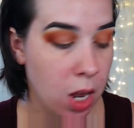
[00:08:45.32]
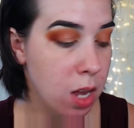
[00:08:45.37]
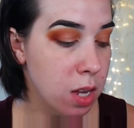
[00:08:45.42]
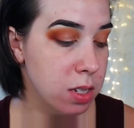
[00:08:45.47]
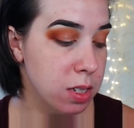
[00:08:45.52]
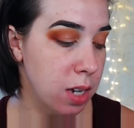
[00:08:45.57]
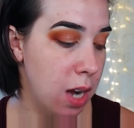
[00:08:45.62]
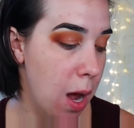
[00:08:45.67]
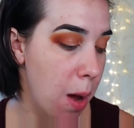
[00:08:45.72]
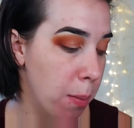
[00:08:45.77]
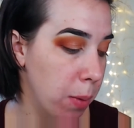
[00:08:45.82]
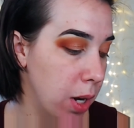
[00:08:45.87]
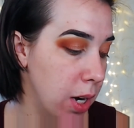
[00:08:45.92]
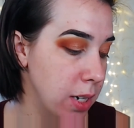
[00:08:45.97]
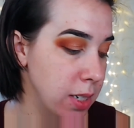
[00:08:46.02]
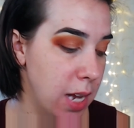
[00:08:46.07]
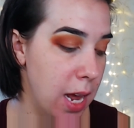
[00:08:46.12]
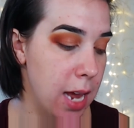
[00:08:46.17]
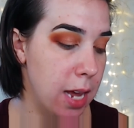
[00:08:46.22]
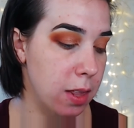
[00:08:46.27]
now I'm
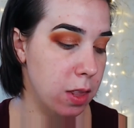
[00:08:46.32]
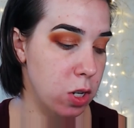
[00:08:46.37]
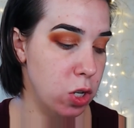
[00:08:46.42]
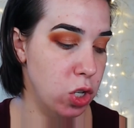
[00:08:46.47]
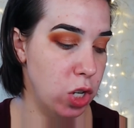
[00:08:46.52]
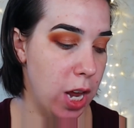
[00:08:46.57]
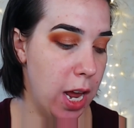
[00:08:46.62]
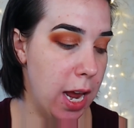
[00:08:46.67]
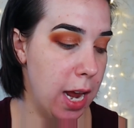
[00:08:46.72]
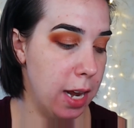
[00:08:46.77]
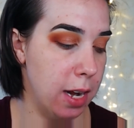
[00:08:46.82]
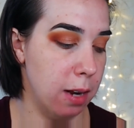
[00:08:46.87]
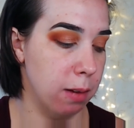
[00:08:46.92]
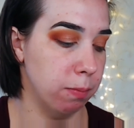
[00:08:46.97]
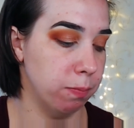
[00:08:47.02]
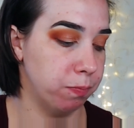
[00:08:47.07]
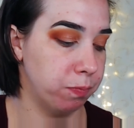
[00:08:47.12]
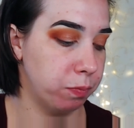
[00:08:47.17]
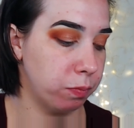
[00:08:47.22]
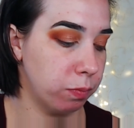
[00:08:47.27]
gonna take the shade
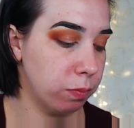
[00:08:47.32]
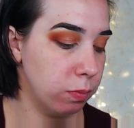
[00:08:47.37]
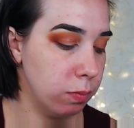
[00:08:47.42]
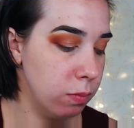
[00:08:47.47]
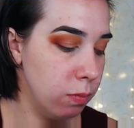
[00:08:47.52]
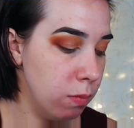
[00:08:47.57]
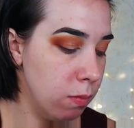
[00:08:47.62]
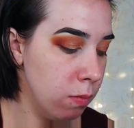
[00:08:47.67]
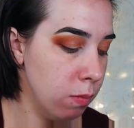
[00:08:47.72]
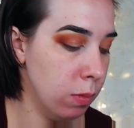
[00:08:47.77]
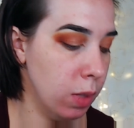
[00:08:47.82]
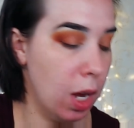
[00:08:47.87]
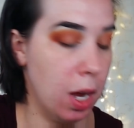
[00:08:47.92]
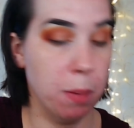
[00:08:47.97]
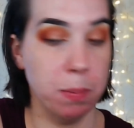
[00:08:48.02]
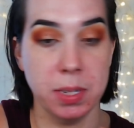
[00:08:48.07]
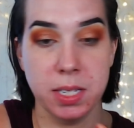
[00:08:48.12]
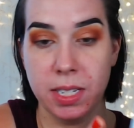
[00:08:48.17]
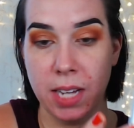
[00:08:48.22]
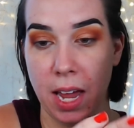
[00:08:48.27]

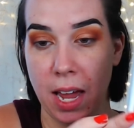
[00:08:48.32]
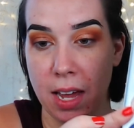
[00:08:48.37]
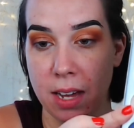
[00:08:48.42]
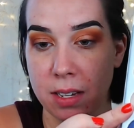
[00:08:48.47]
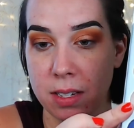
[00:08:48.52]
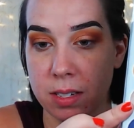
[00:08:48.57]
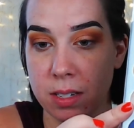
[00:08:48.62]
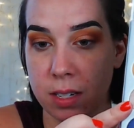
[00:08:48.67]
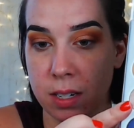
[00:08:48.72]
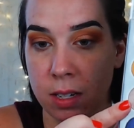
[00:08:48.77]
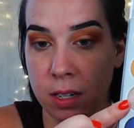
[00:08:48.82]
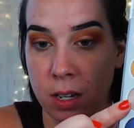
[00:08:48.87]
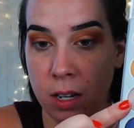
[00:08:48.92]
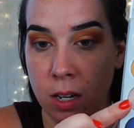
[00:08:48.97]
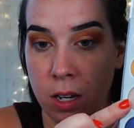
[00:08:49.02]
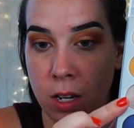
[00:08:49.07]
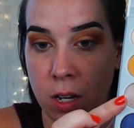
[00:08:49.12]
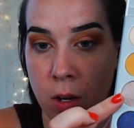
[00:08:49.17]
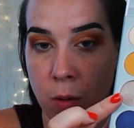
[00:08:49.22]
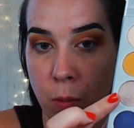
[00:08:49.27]
Obsessed,
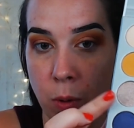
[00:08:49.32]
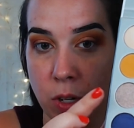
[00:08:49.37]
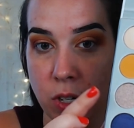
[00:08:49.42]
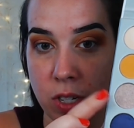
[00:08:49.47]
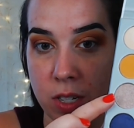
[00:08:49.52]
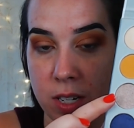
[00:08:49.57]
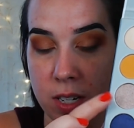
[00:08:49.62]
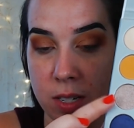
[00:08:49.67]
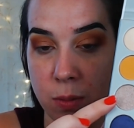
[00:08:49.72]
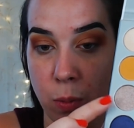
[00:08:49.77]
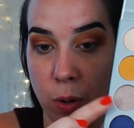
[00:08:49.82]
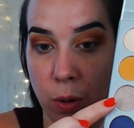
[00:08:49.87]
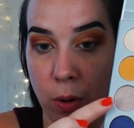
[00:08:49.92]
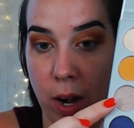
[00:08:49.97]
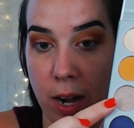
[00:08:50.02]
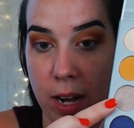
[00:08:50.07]
which is this one right